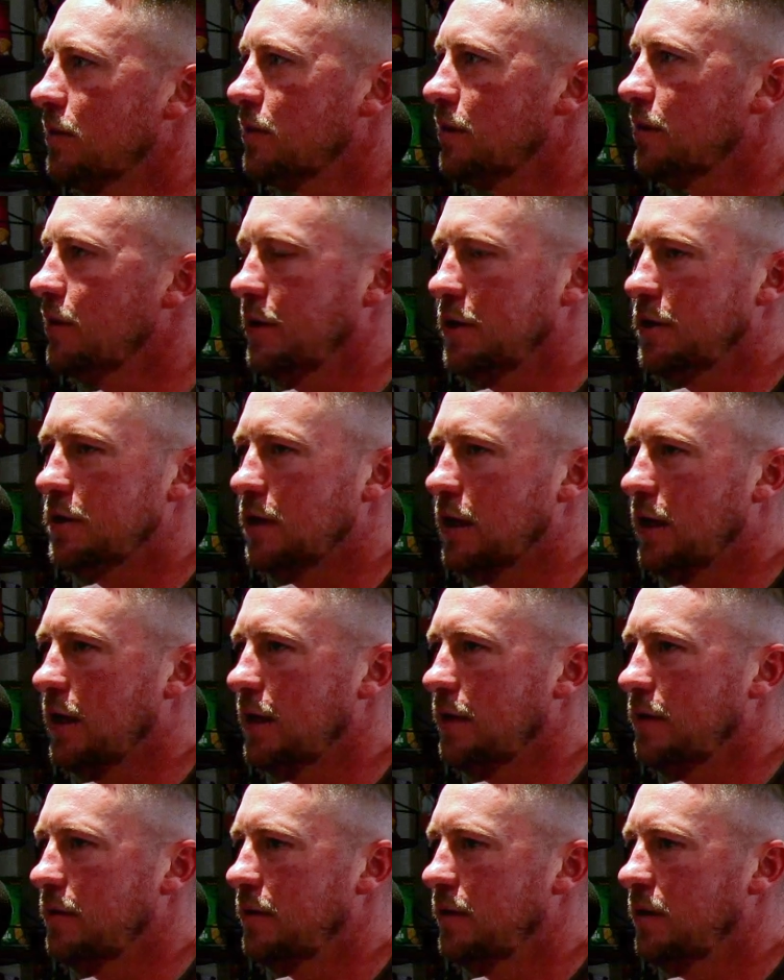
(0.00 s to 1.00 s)
And it's
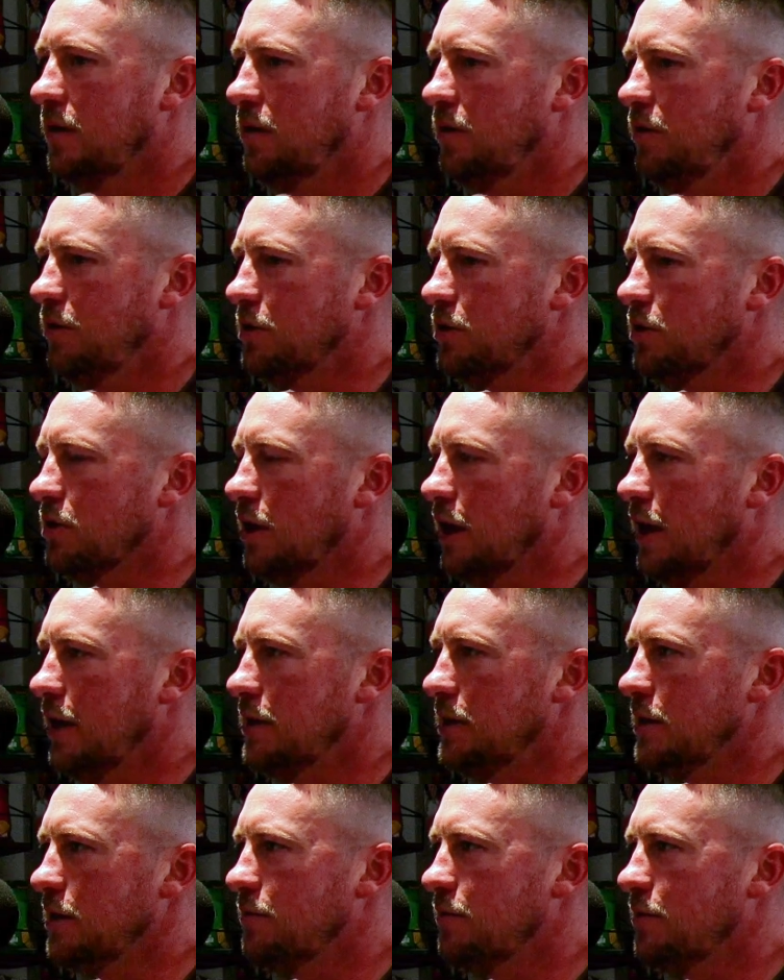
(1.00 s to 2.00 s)
like, oh, he's just
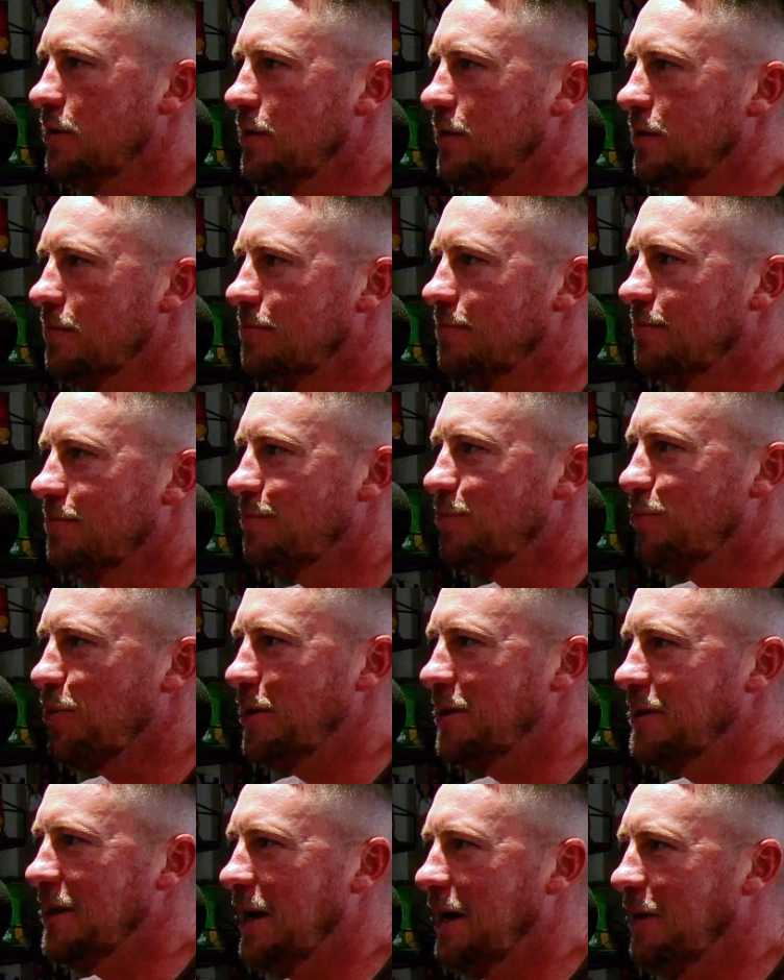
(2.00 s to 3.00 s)
lazy. He's fishing
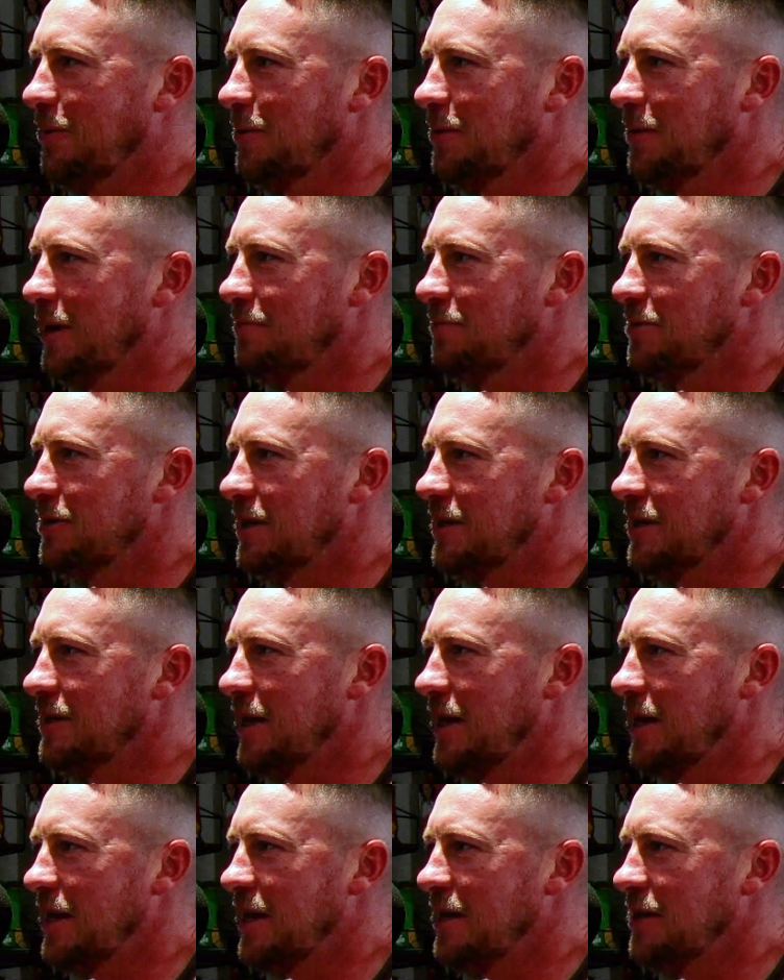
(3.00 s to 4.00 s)
pre-tied hook lengths
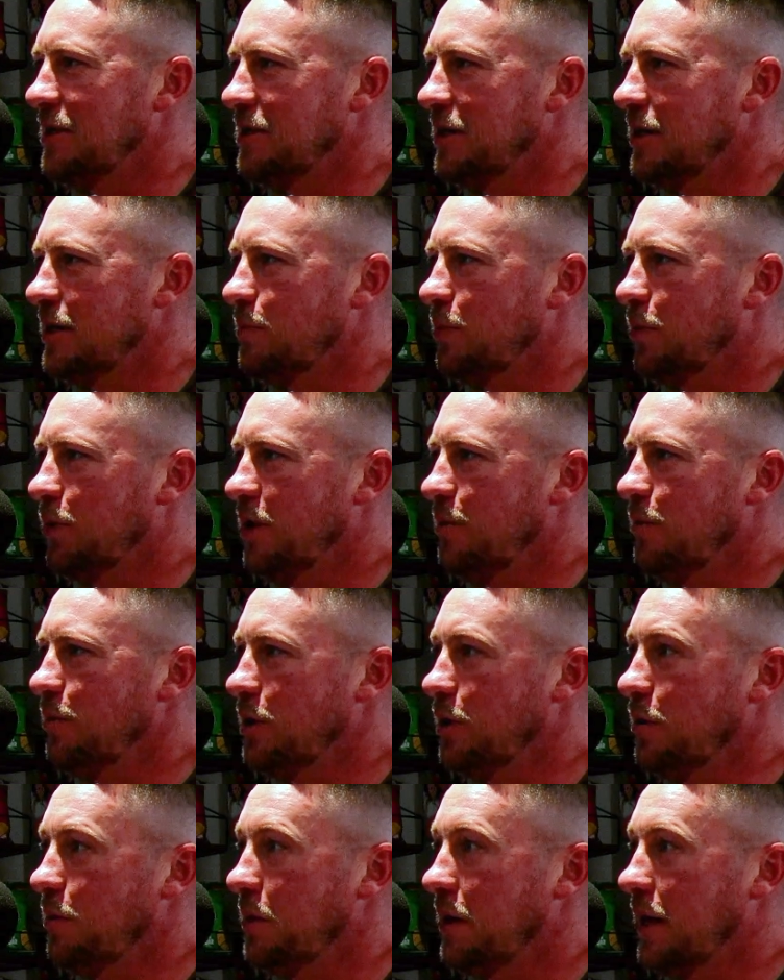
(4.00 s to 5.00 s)
6-8 inches, but he was
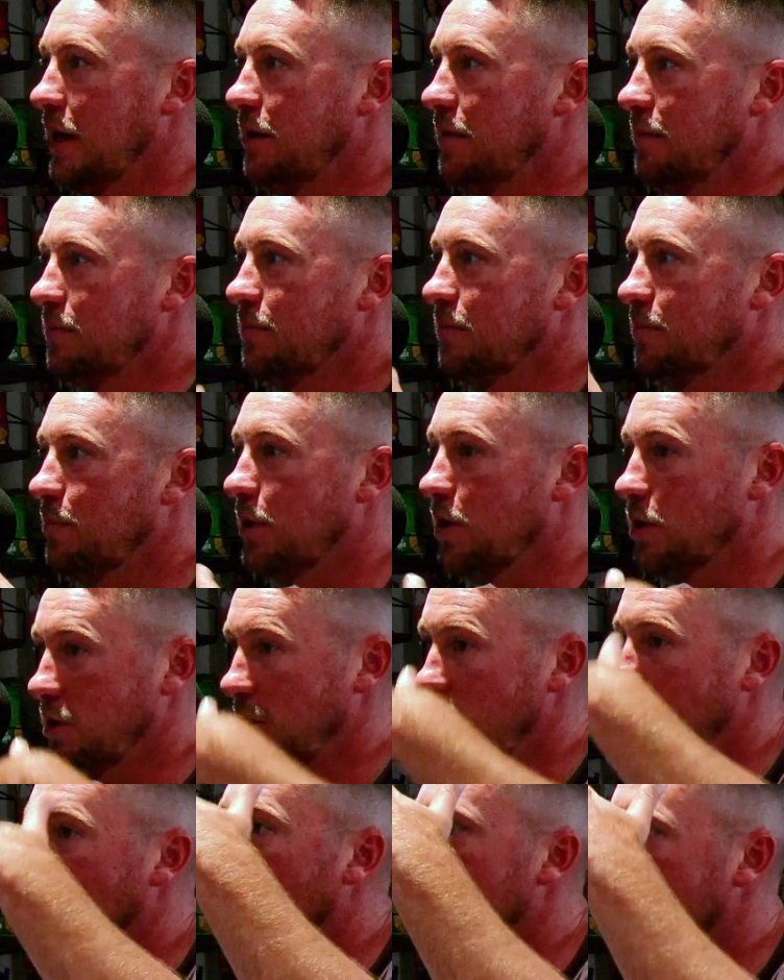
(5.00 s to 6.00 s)
doing it because
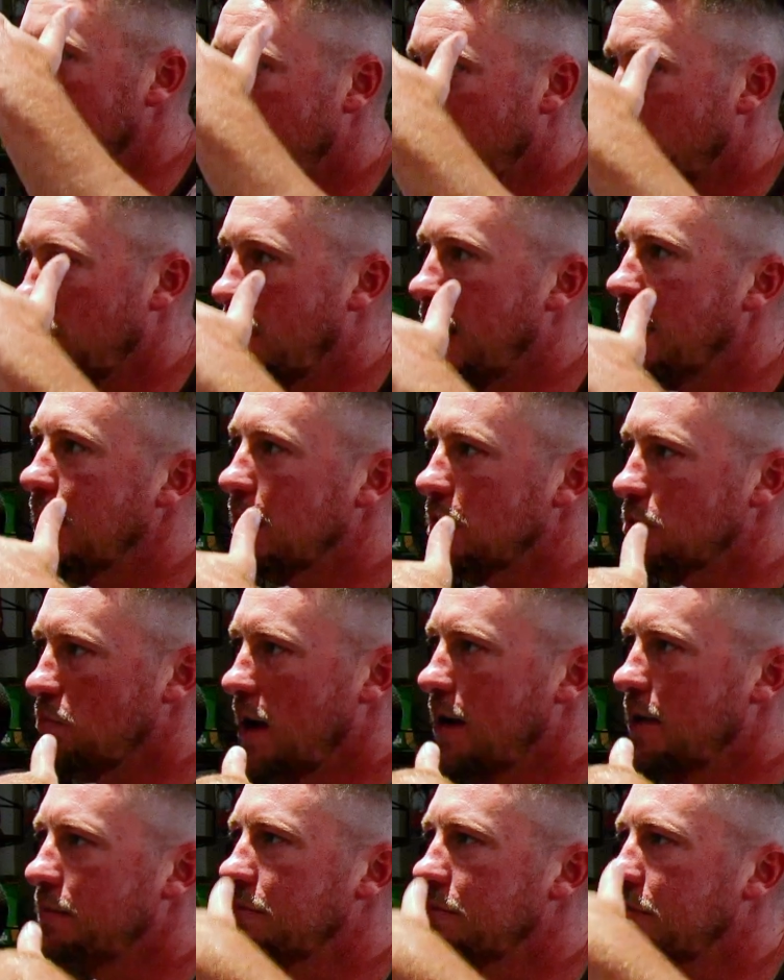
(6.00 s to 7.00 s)
he wanted to create this
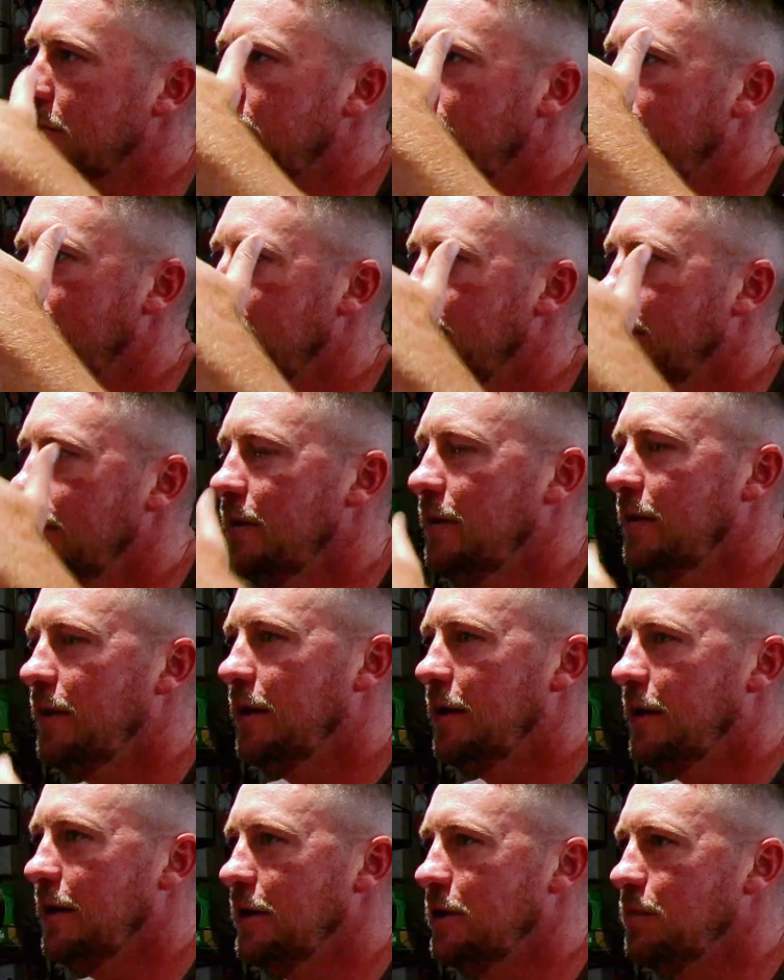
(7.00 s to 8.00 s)
waft.
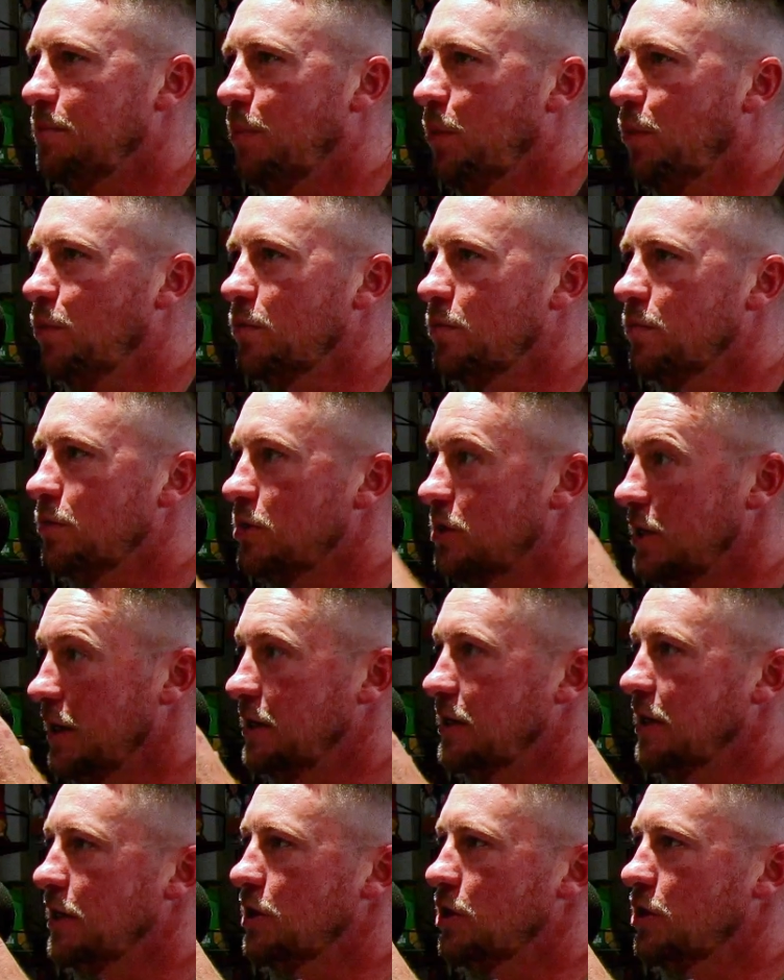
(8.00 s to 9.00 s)
And his bulk was
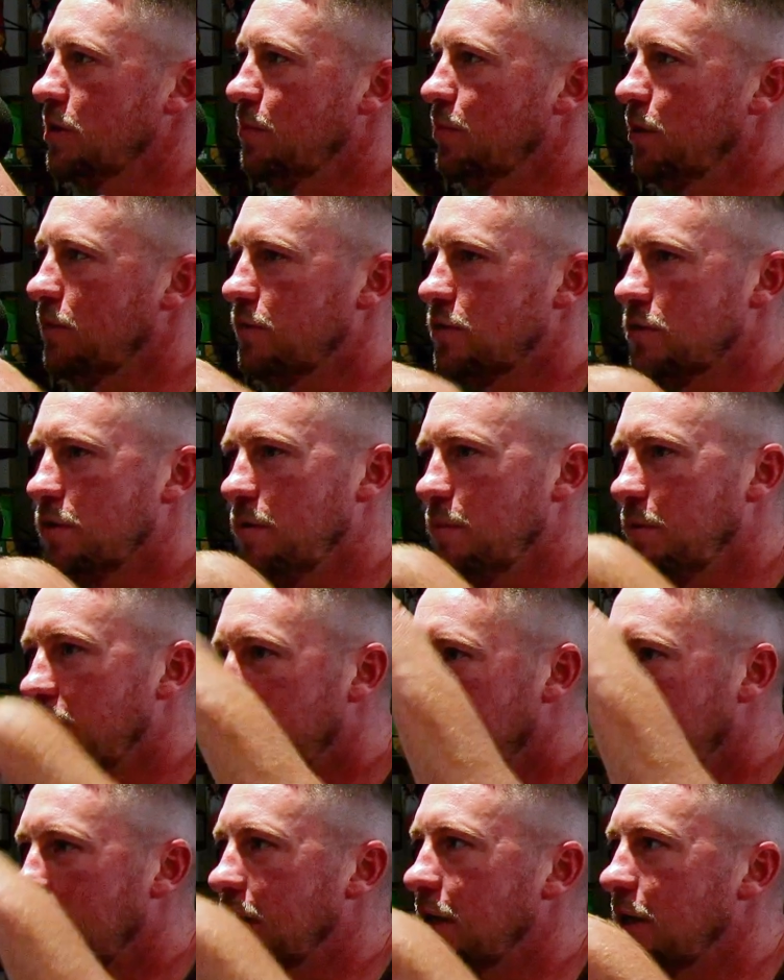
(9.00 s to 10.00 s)
6 inches above, so he'd be
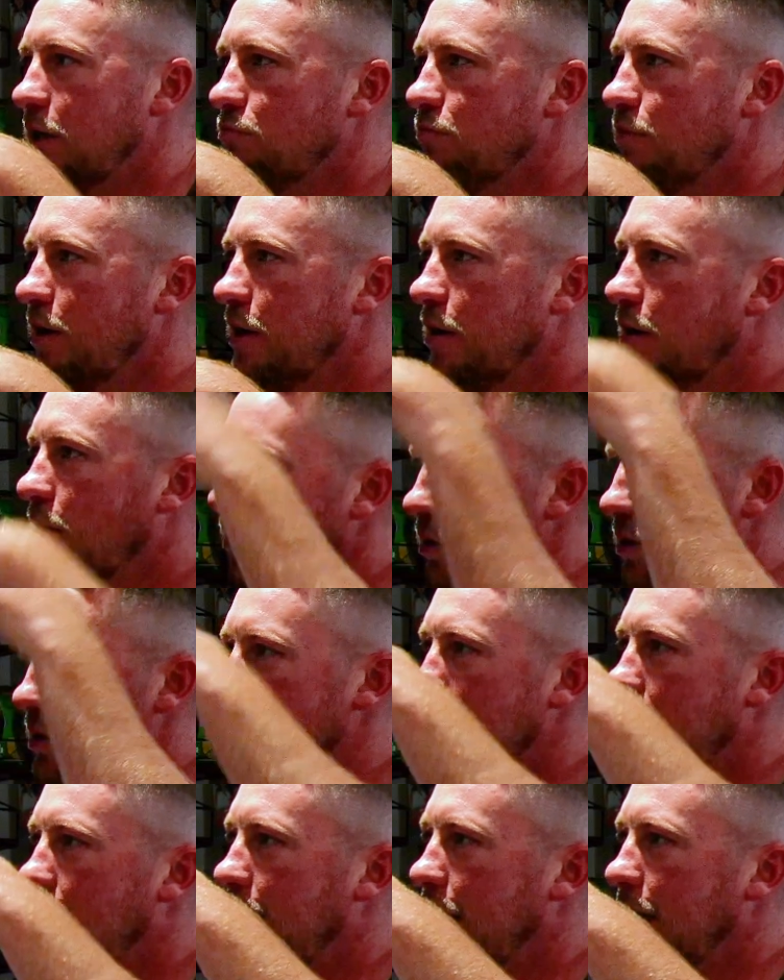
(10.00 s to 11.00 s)
flicking his rig all the
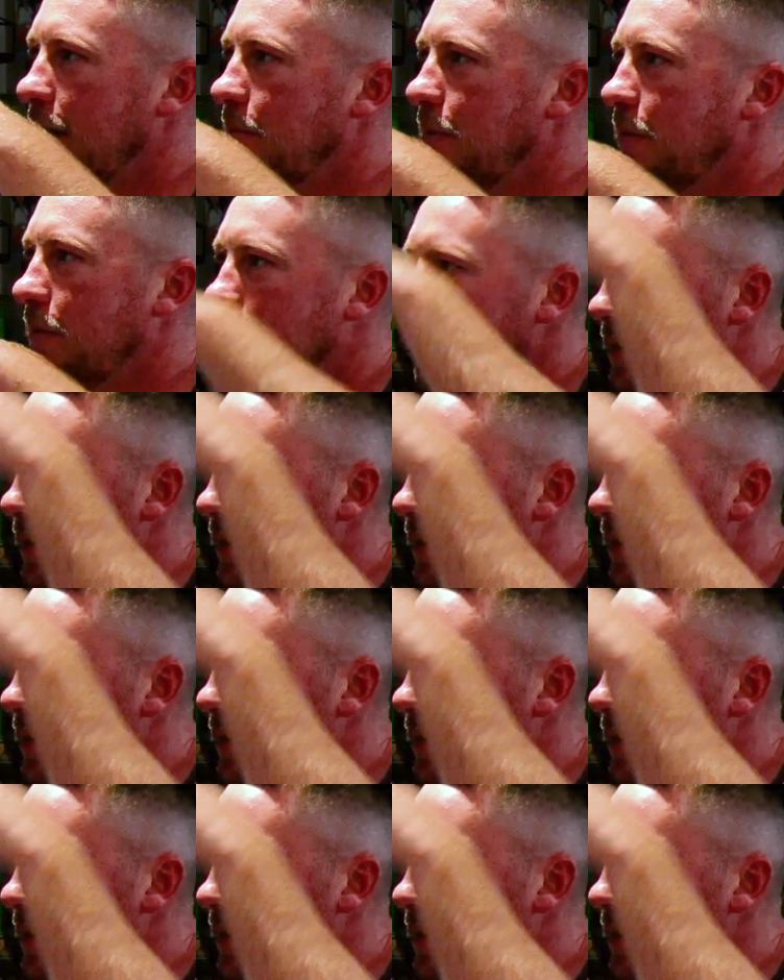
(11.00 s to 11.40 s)
time.